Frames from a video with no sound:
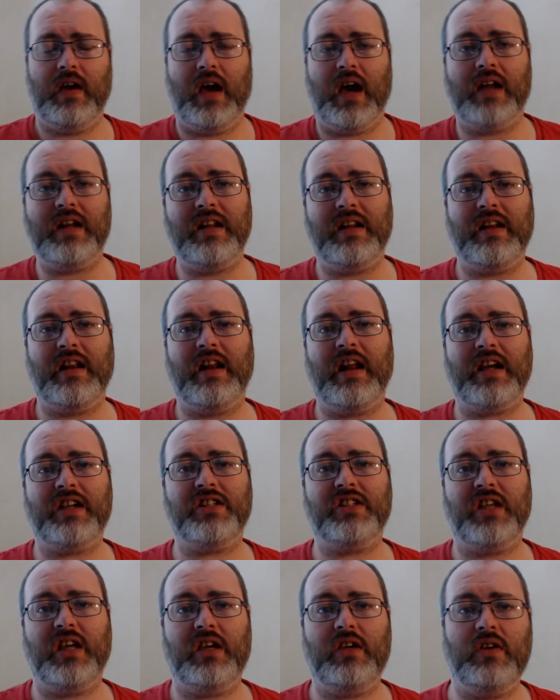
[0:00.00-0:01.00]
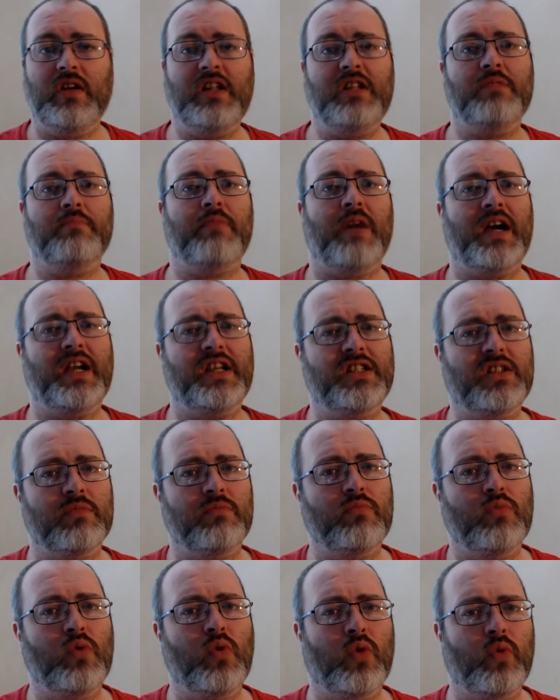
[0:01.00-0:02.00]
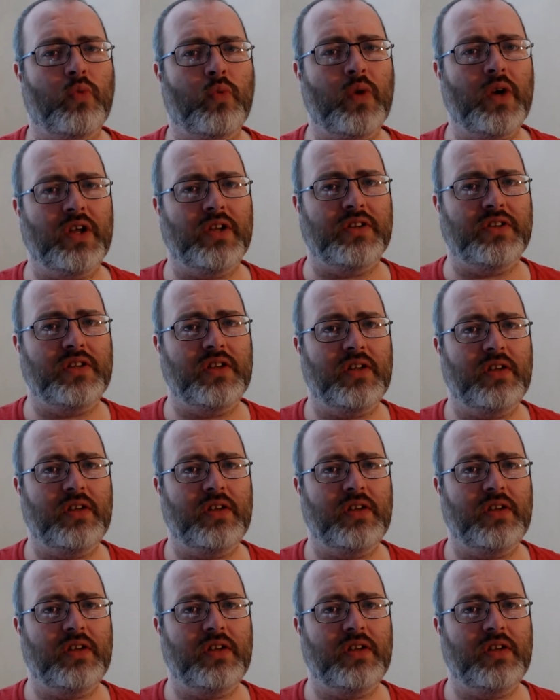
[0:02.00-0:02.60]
And then the next day you need to buy some more wood.